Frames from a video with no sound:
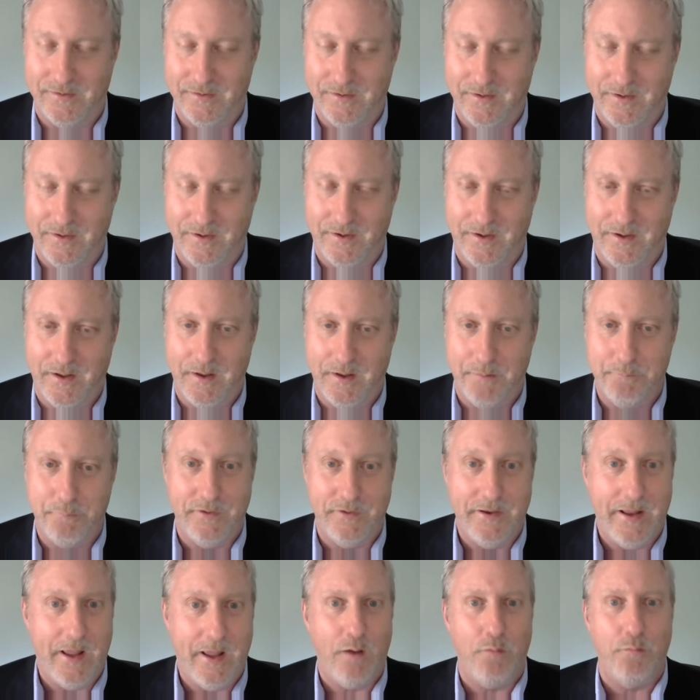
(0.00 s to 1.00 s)
but
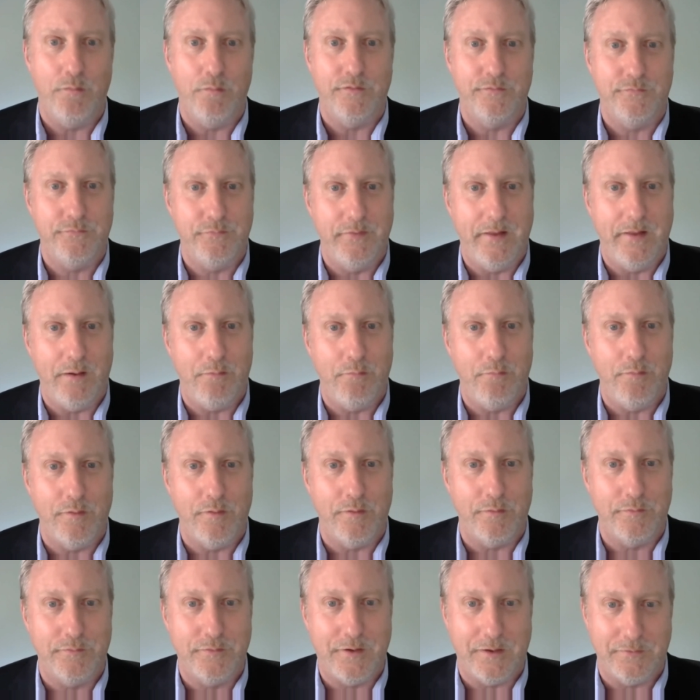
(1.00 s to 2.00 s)
now
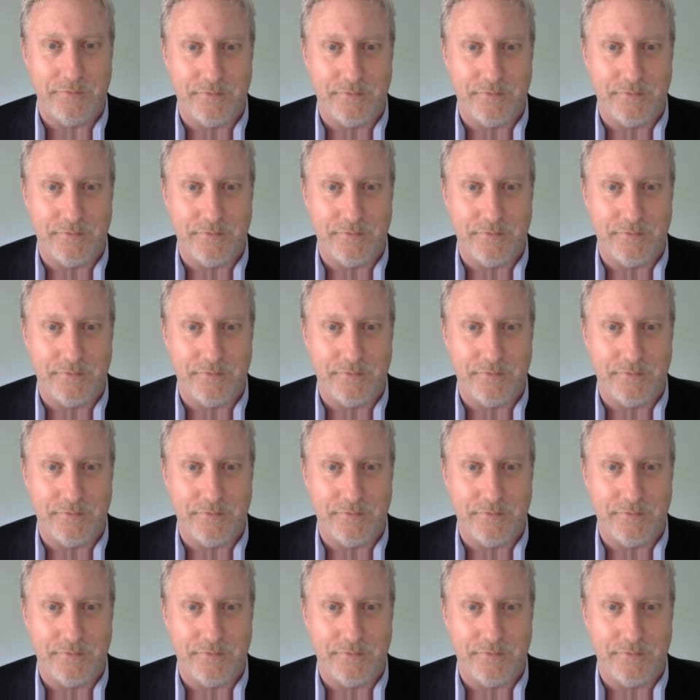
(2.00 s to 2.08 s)
we're